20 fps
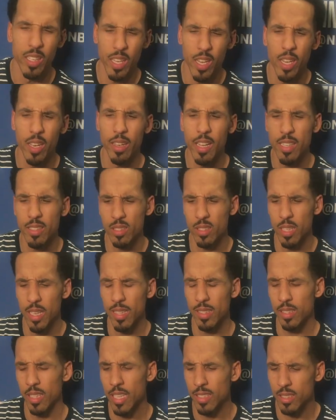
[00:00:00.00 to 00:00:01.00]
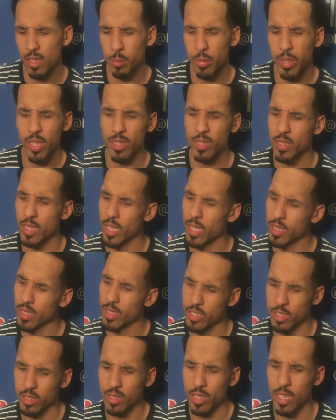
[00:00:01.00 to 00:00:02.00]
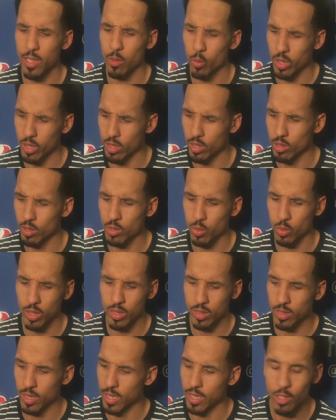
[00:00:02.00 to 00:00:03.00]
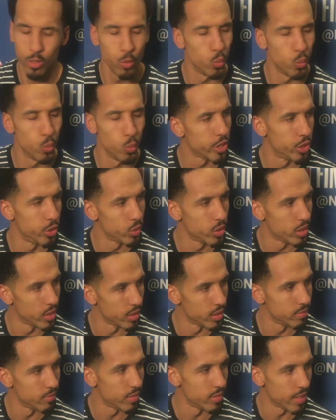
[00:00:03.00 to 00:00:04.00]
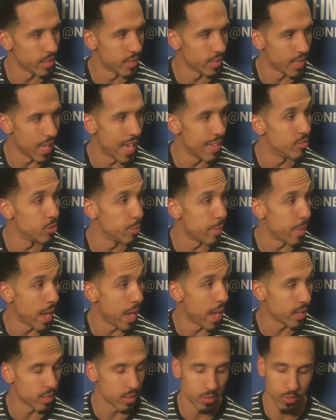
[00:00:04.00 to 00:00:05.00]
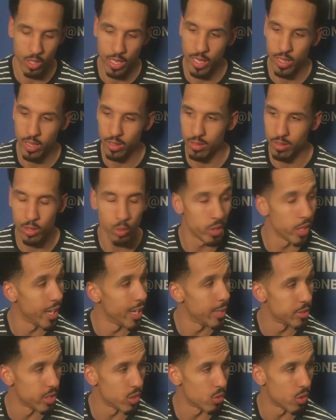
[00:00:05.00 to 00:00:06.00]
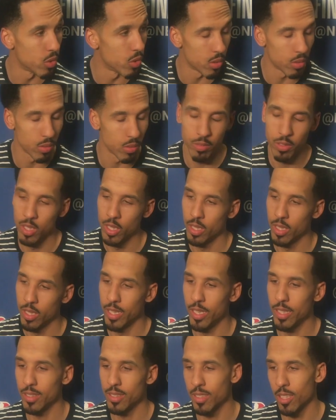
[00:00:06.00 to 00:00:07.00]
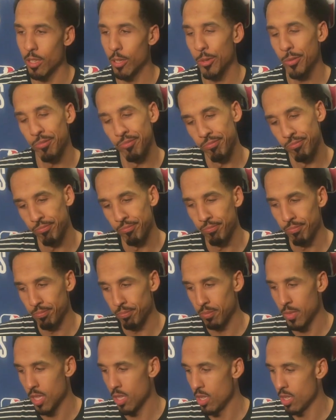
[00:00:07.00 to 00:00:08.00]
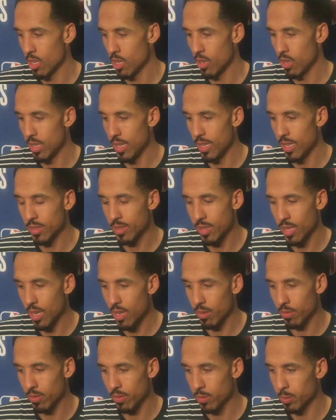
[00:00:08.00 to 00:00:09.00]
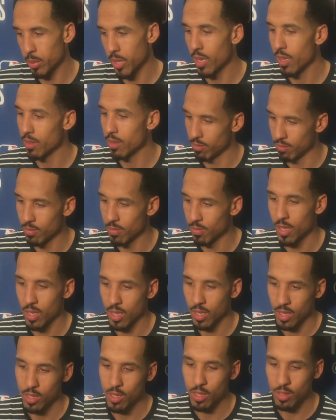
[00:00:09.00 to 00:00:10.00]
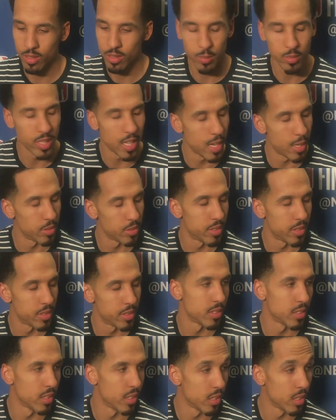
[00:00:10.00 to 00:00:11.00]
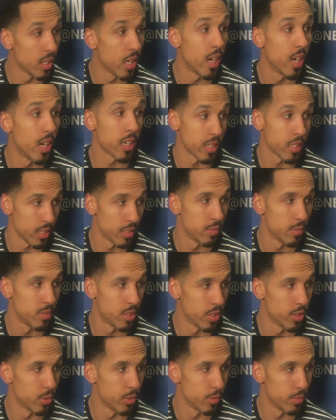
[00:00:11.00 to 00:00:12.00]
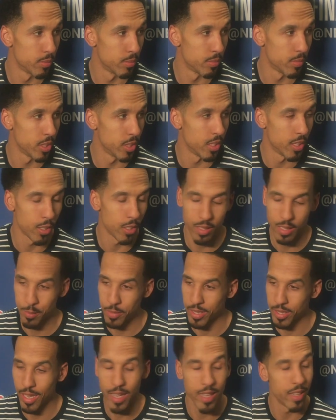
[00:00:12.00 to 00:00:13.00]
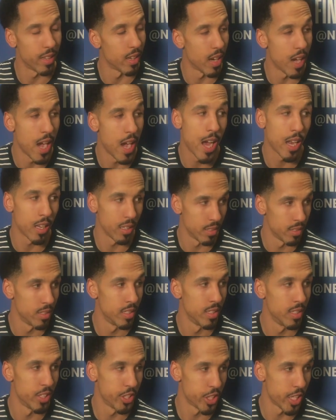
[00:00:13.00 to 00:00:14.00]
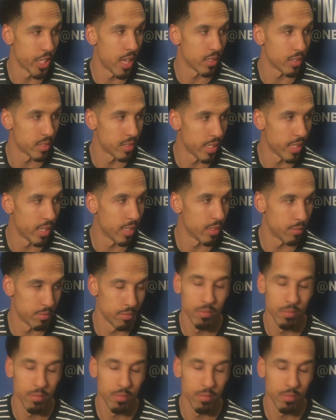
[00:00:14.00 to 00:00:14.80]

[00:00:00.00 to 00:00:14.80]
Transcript: you. Yeah, that's the biggest thing. It's just like one of those where it's like you wish you could have it back, right? Two games in a row. And so, you know, it's tough. But, you know, sometimes it takes a little luck too, you know. I mean, they hit a lot of shots that